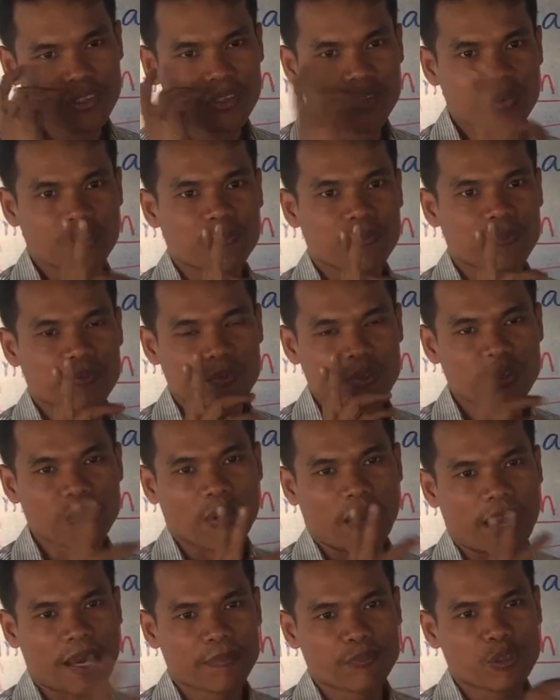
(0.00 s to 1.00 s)

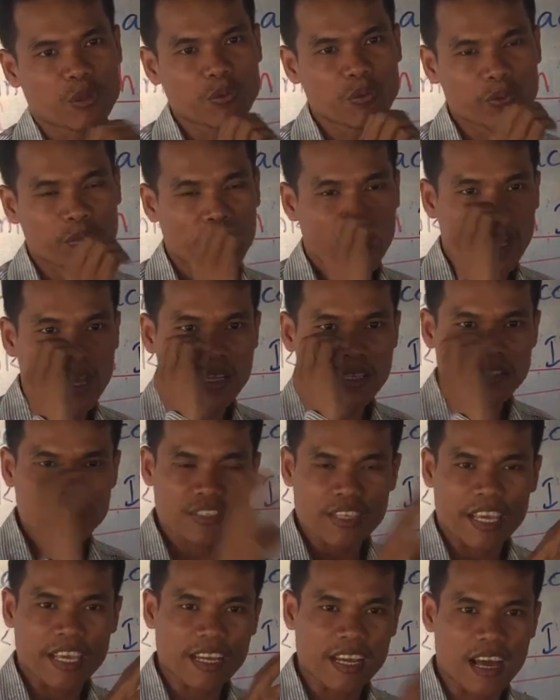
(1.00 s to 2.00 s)
you have to
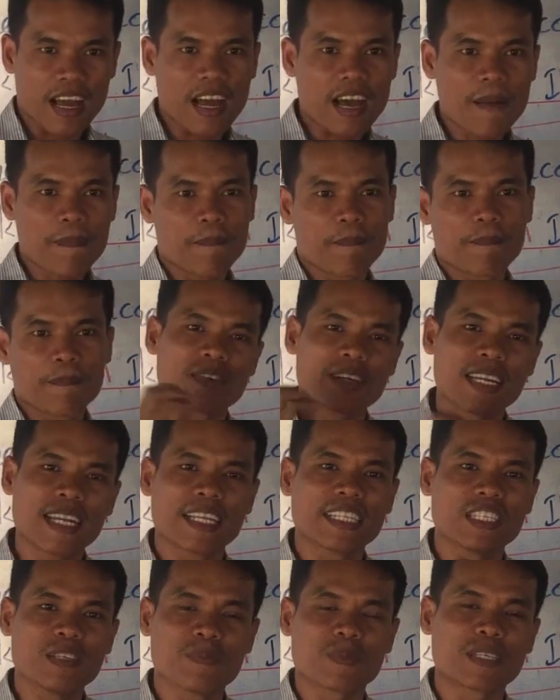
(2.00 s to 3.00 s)
think of a
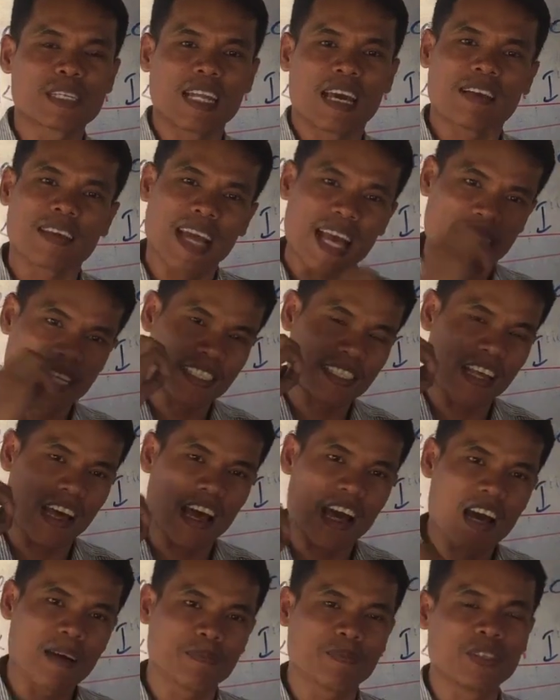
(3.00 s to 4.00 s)
relative pronoun as an
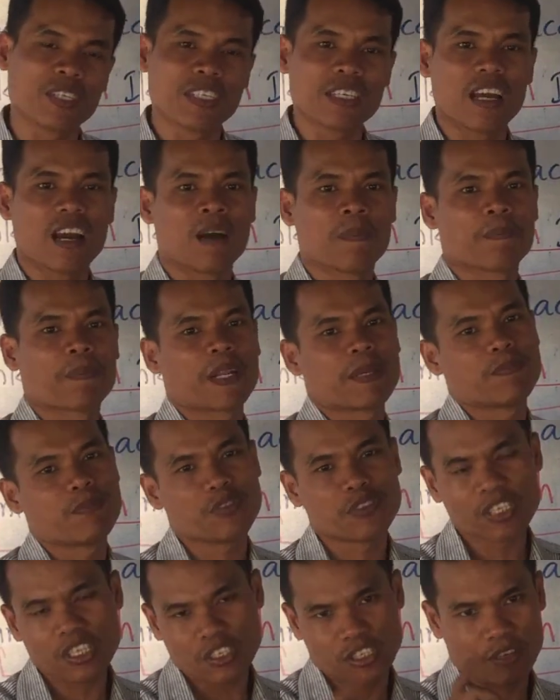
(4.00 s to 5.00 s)
object of
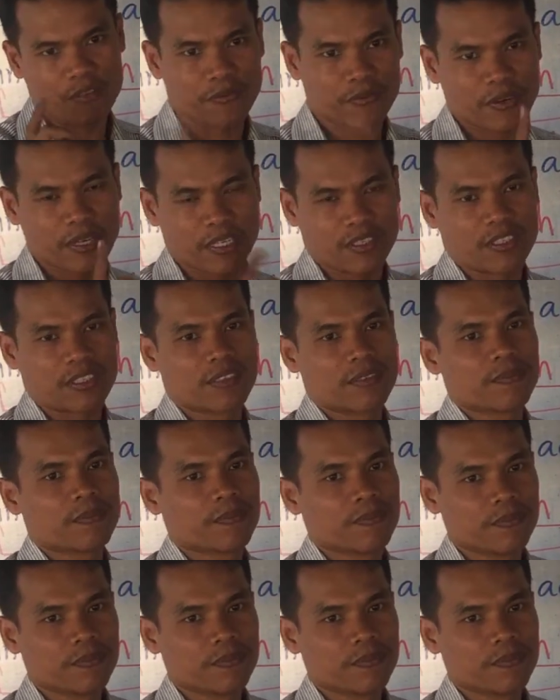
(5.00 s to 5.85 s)
preposition first.